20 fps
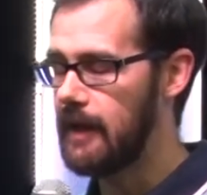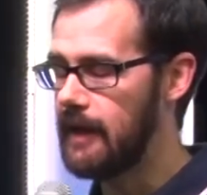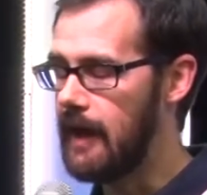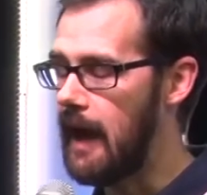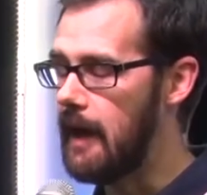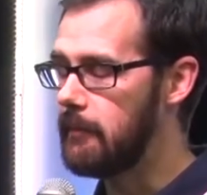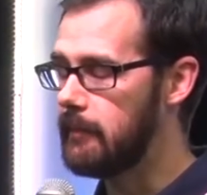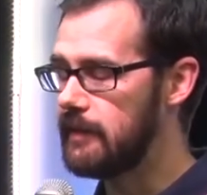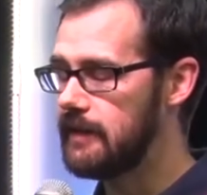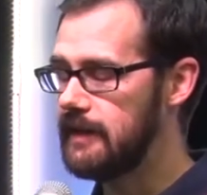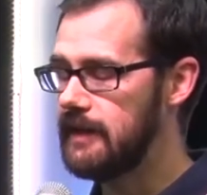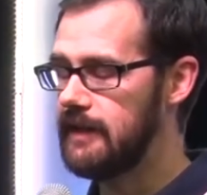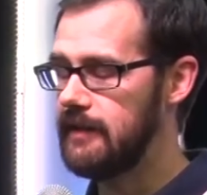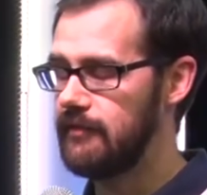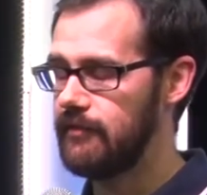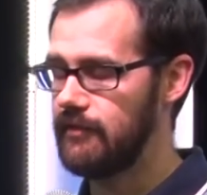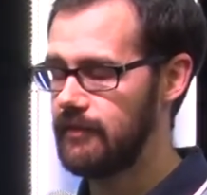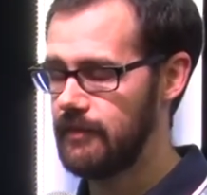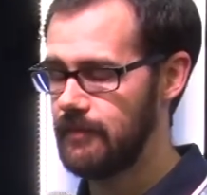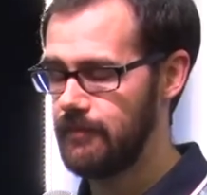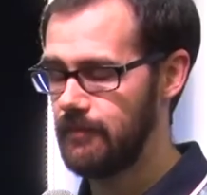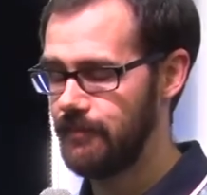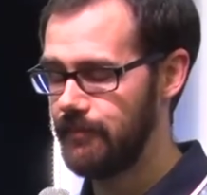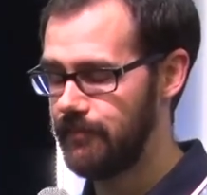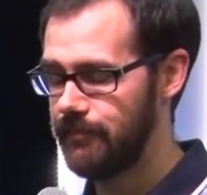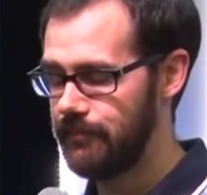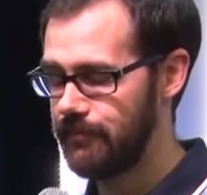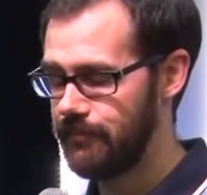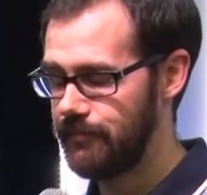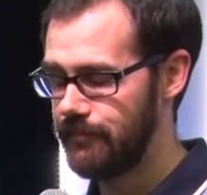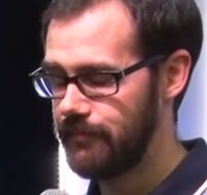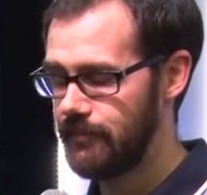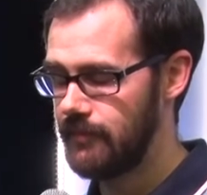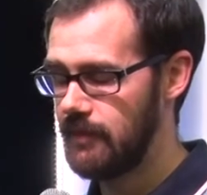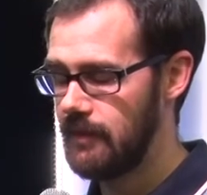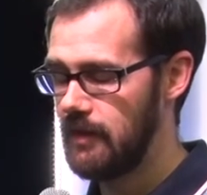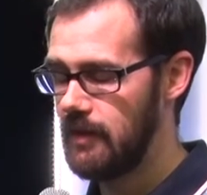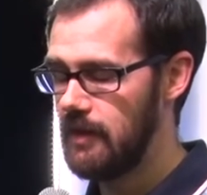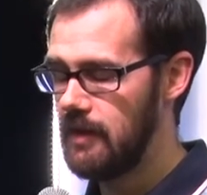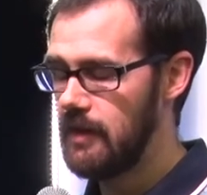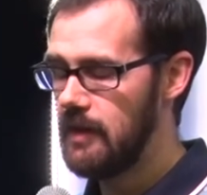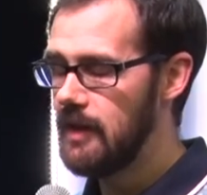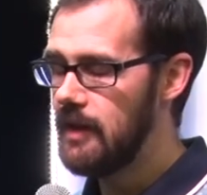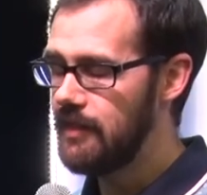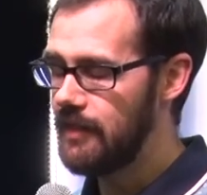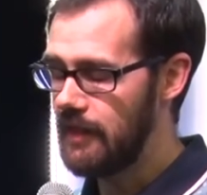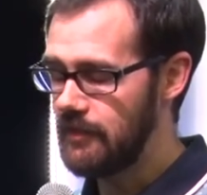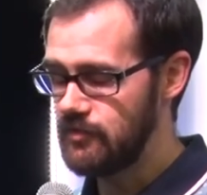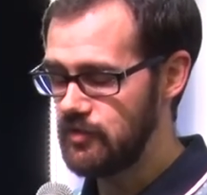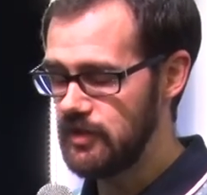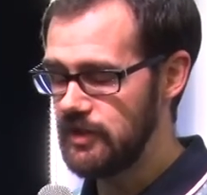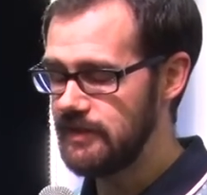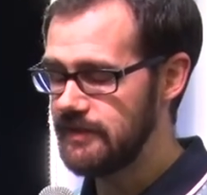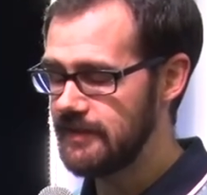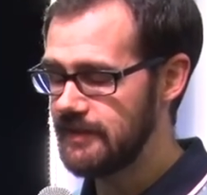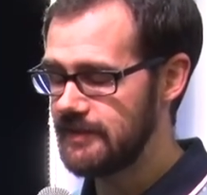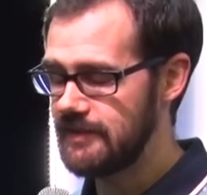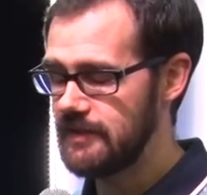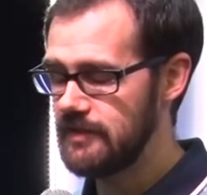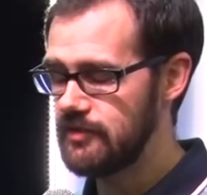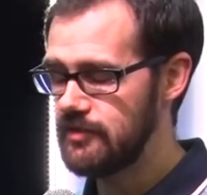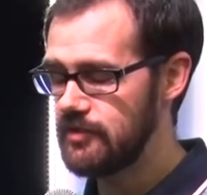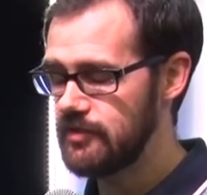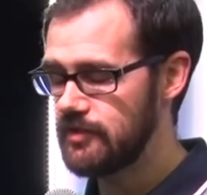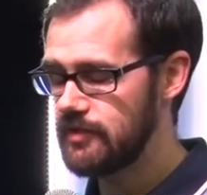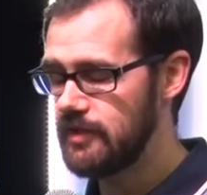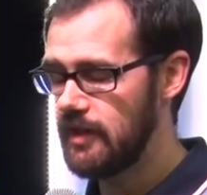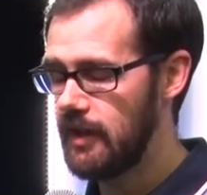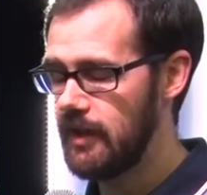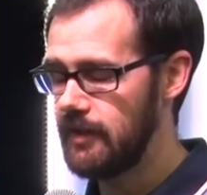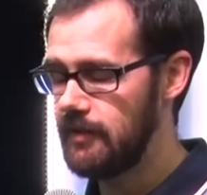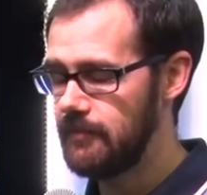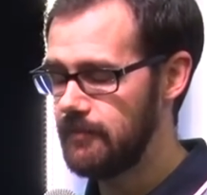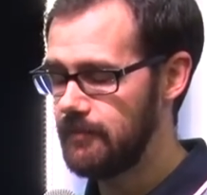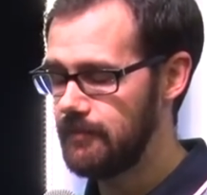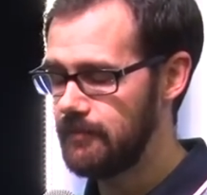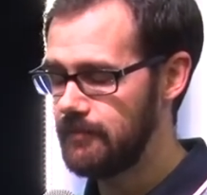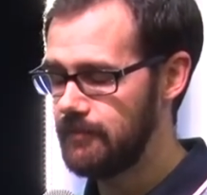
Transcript: I believe that Jesus is your son.